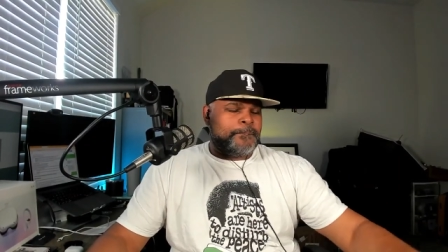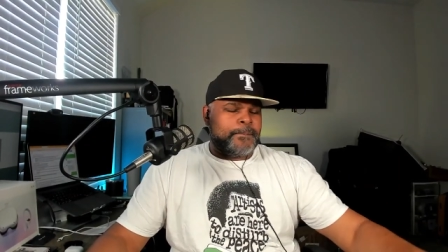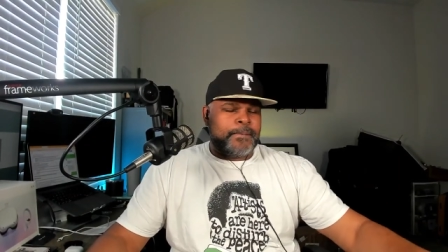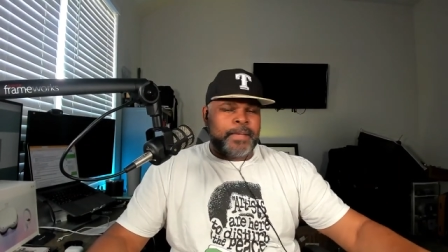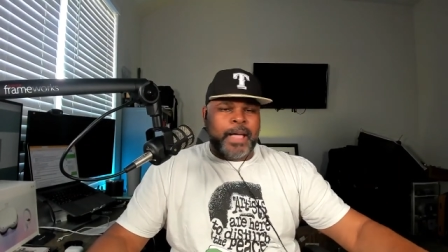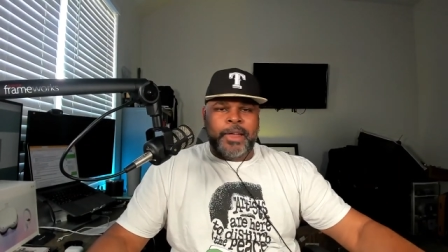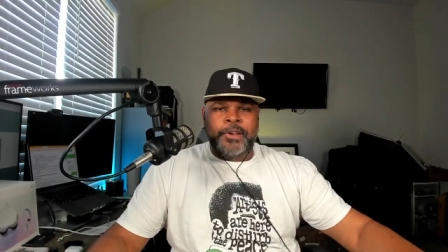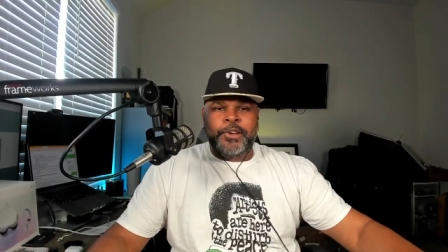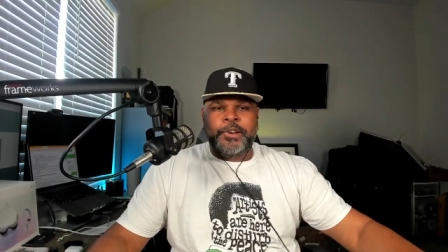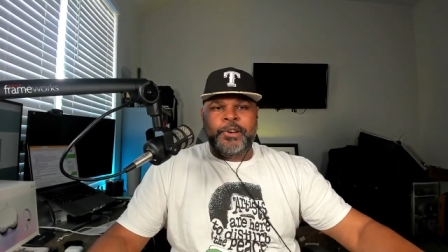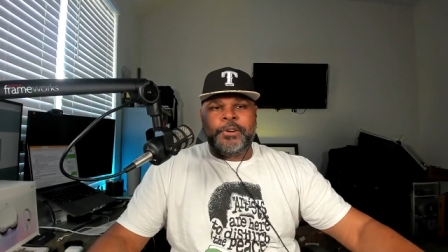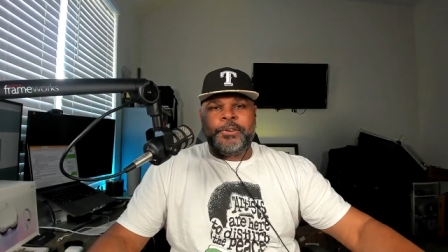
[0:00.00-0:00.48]

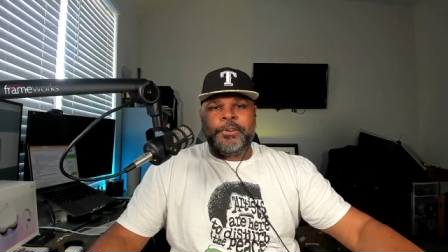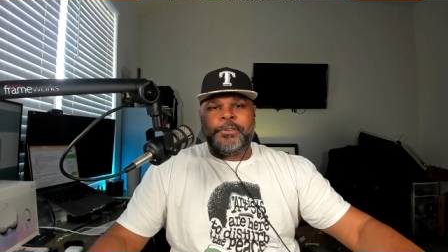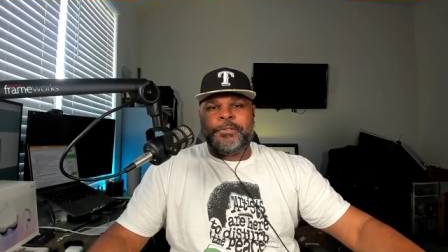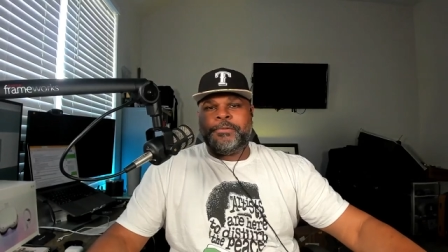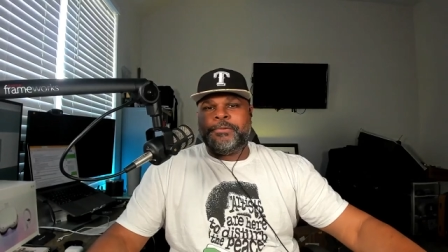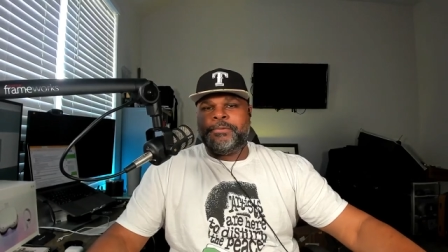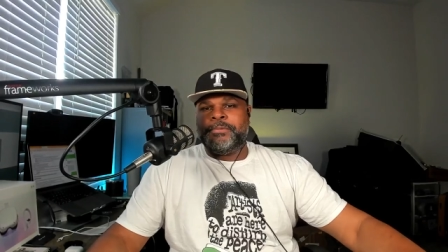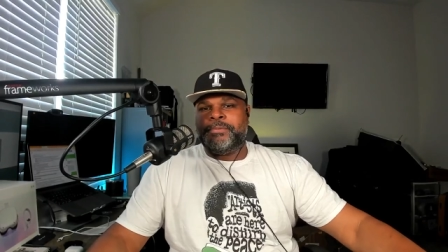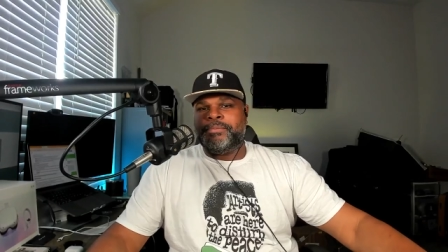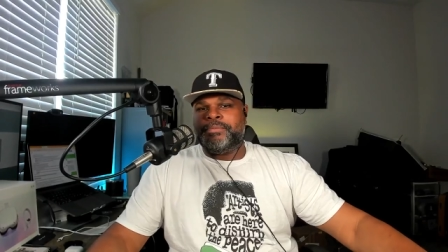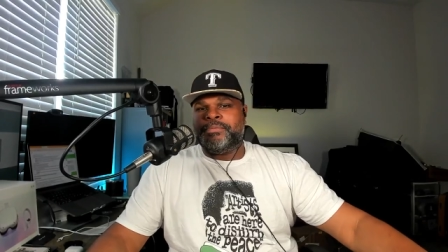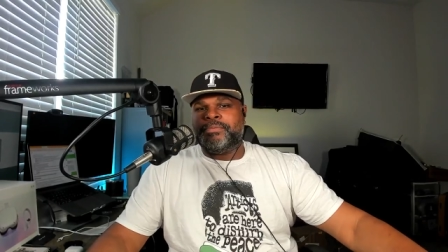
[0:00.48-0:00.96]
I do.
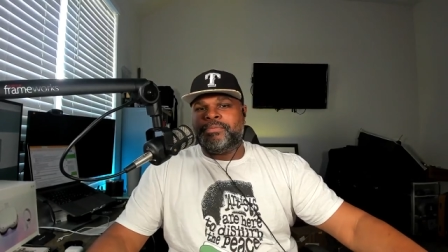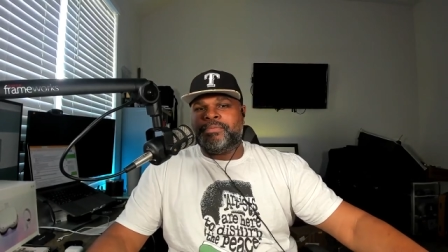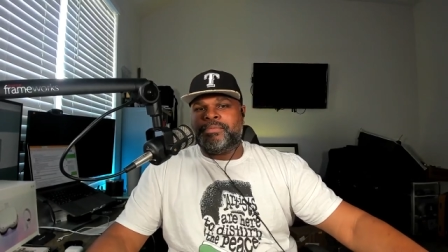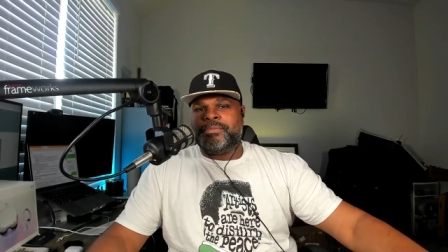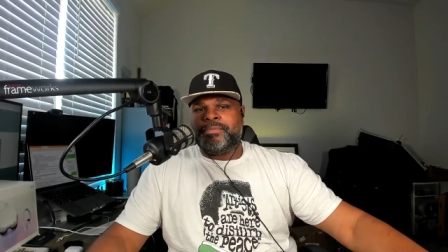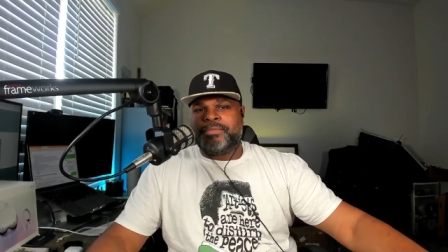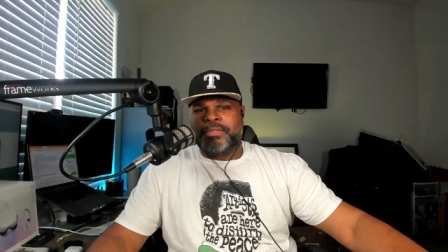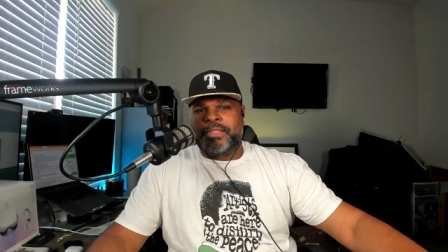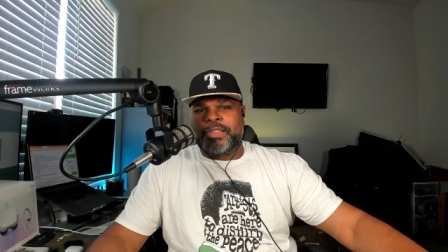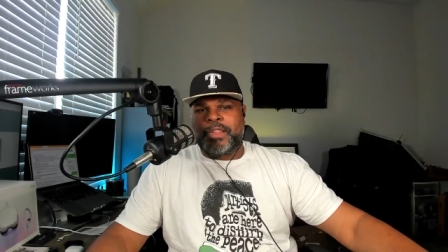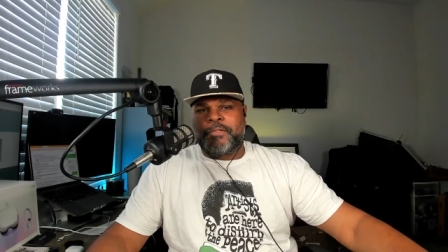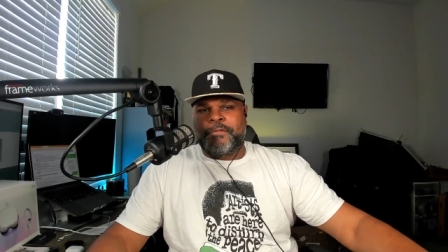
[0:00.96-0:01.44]

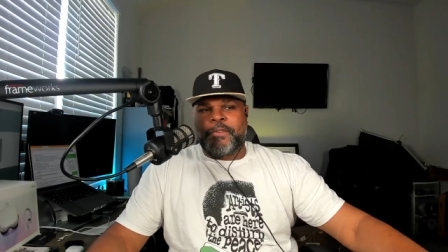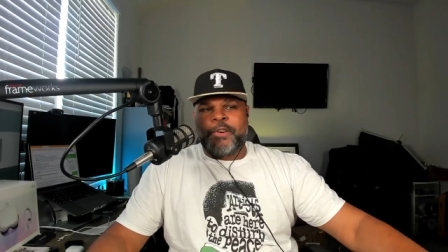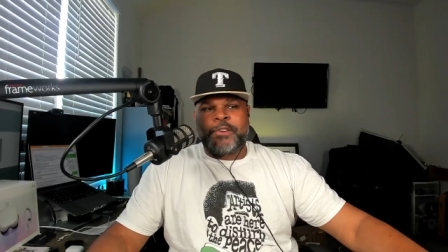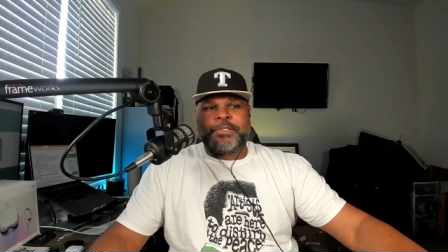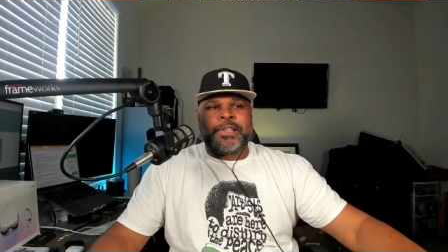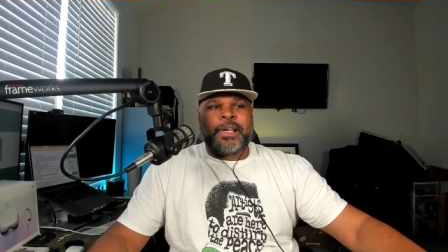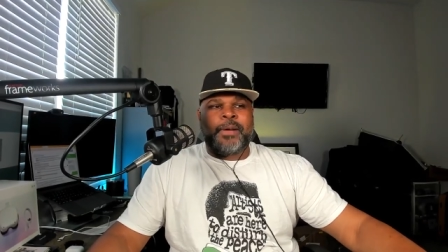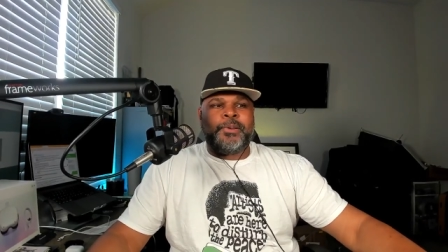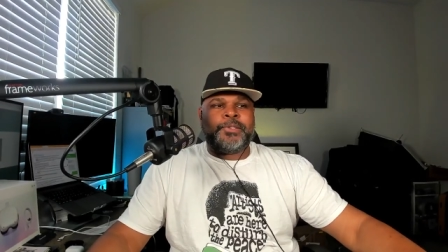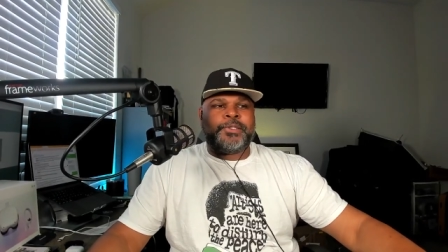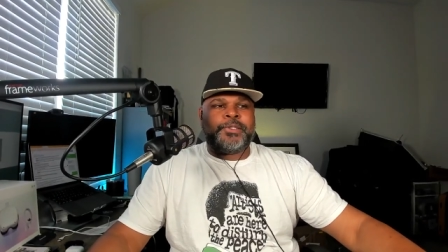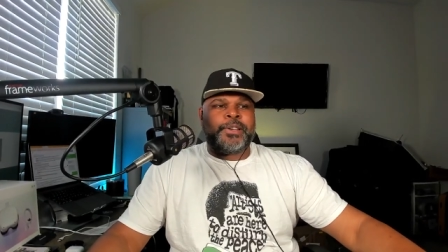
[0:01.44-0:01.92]
And the first
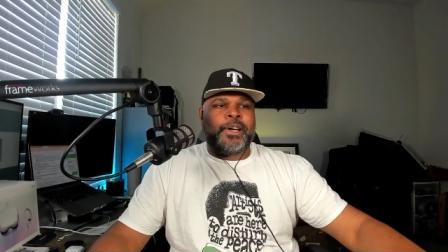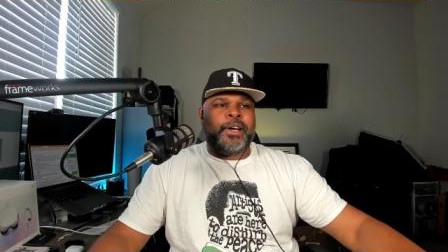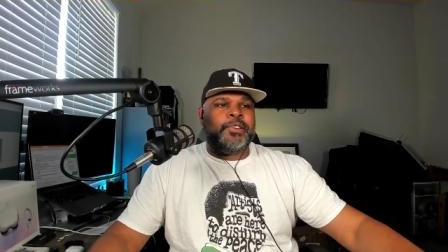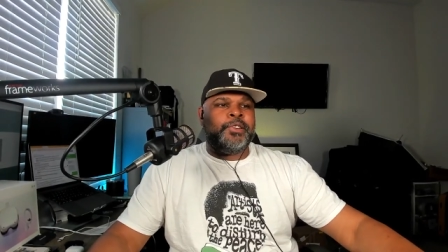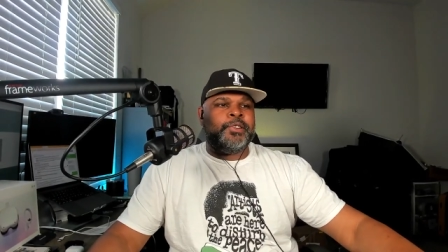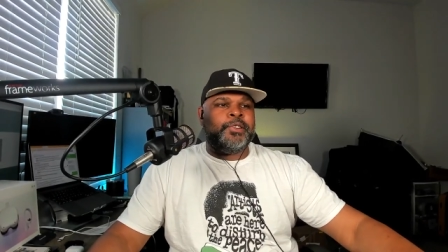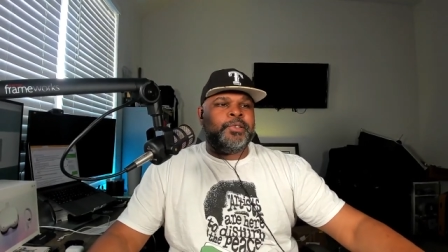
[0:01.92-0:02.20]
thing I want y'all to